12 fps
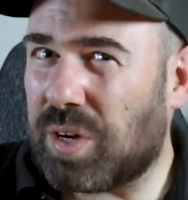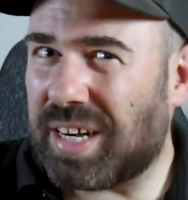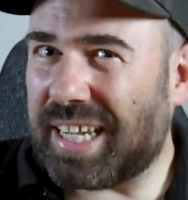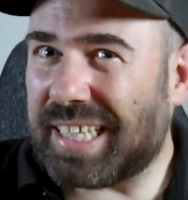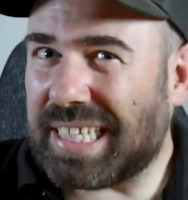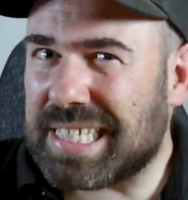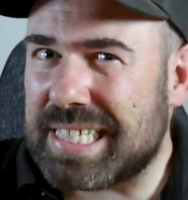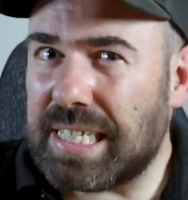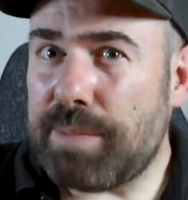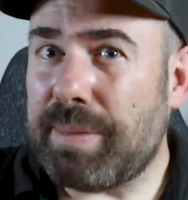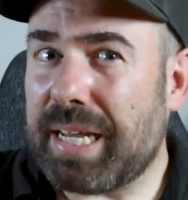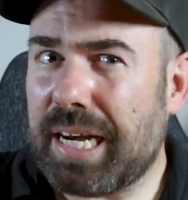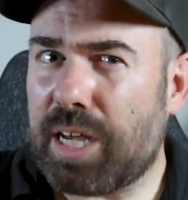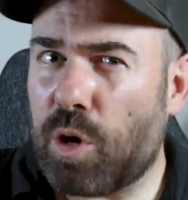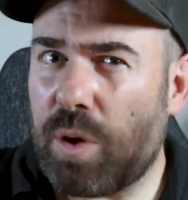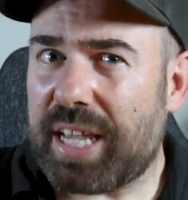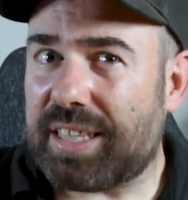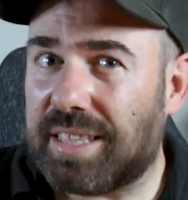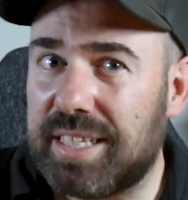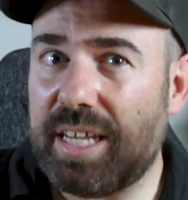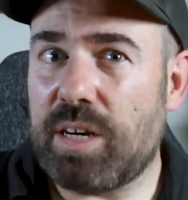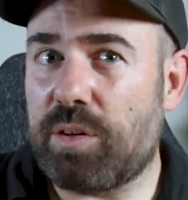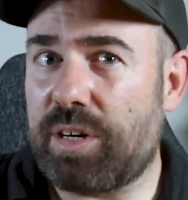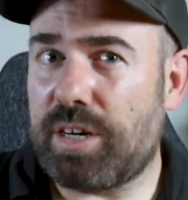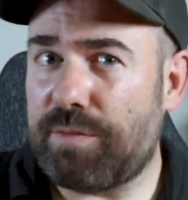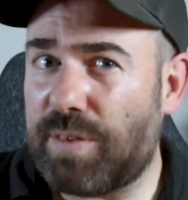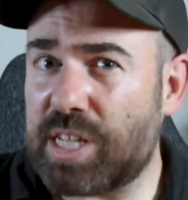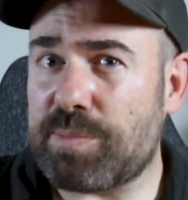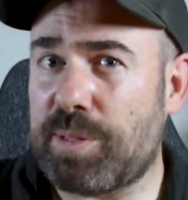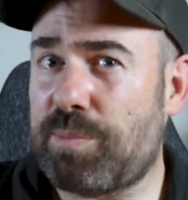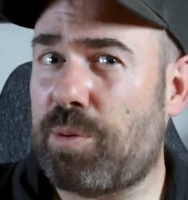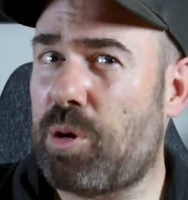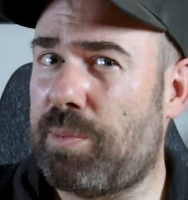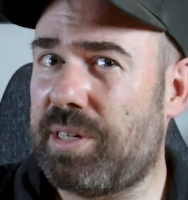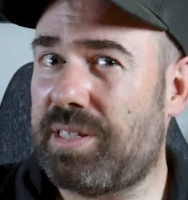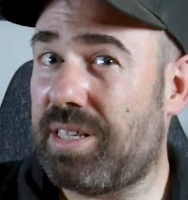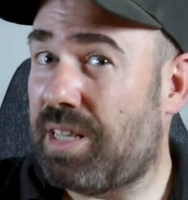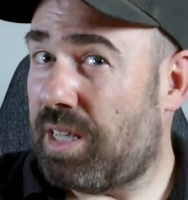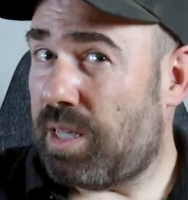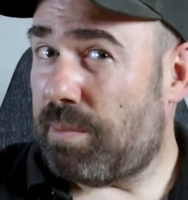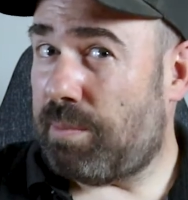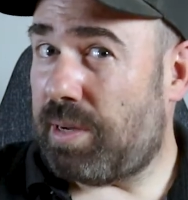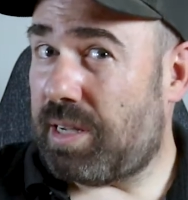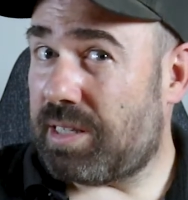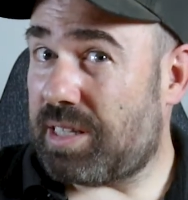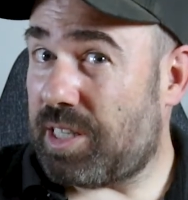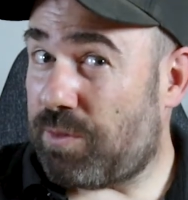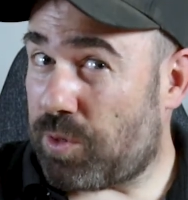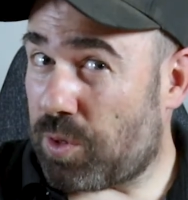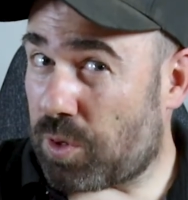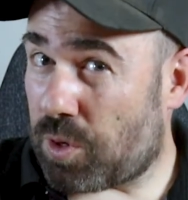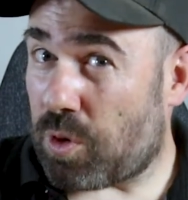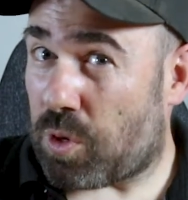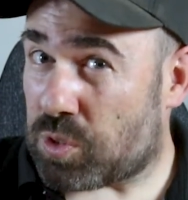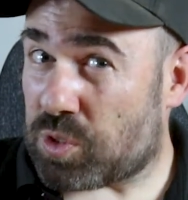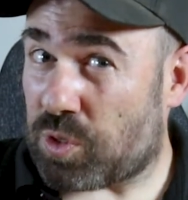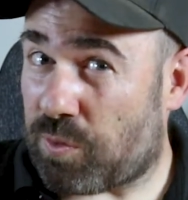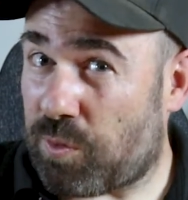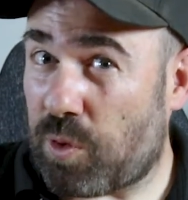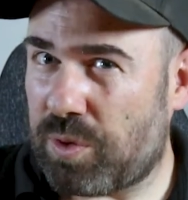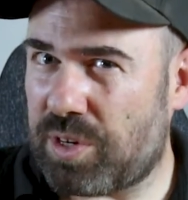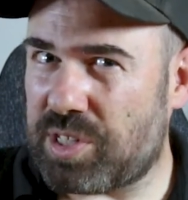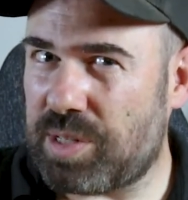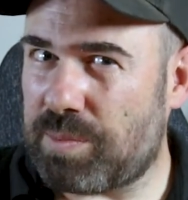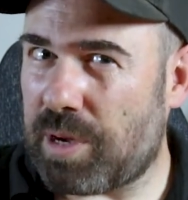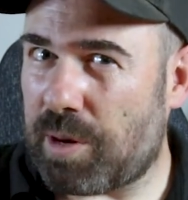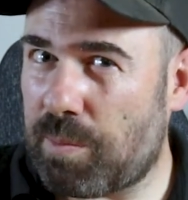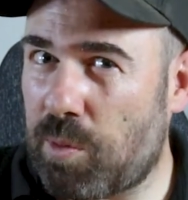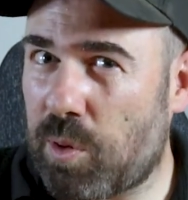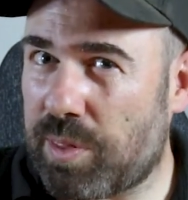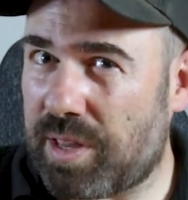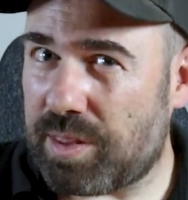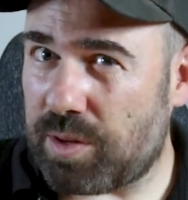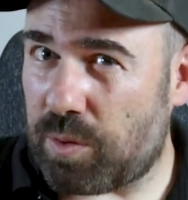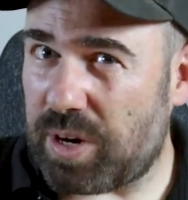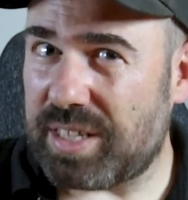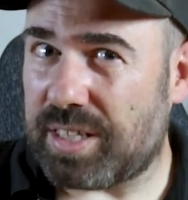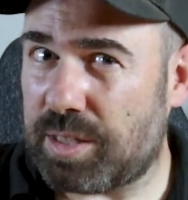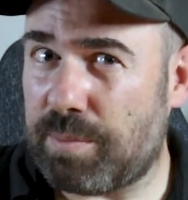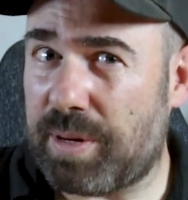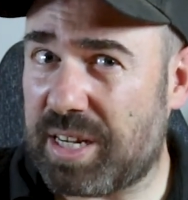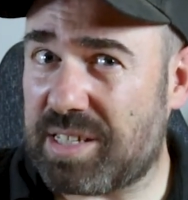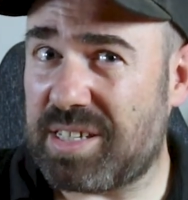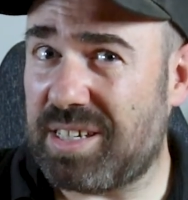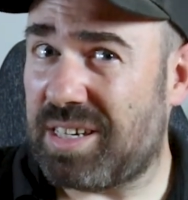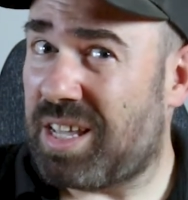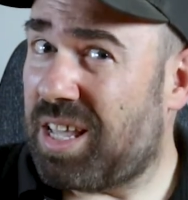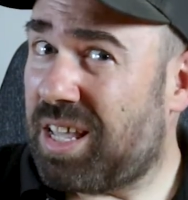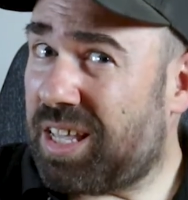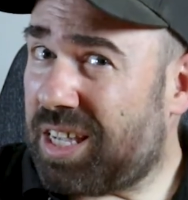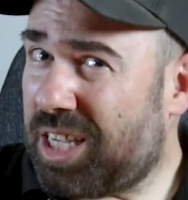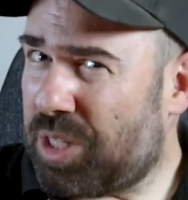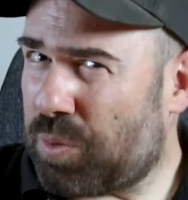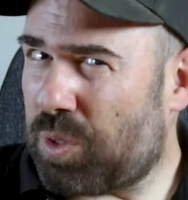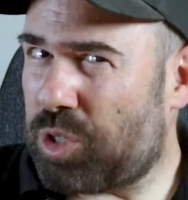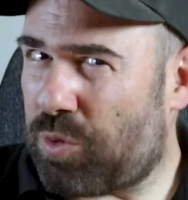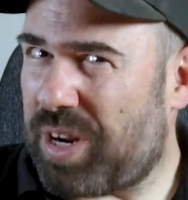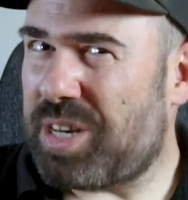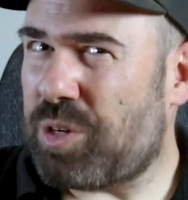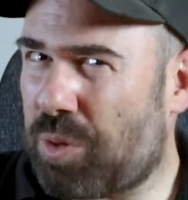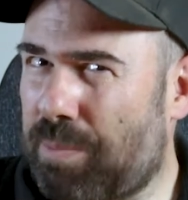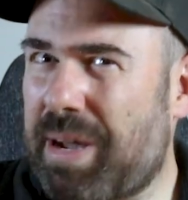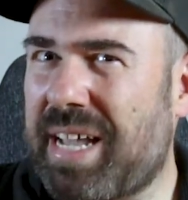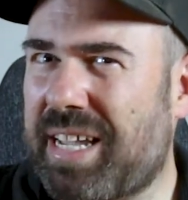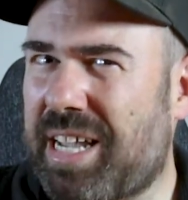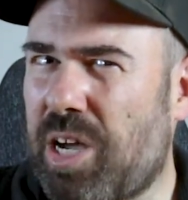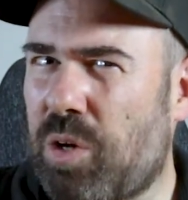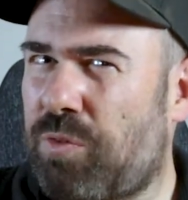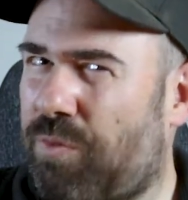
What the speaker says: can get a seemingly great deal on an investment property, but if your costs of ownership are more than the rent it brings in, it will drain your bank account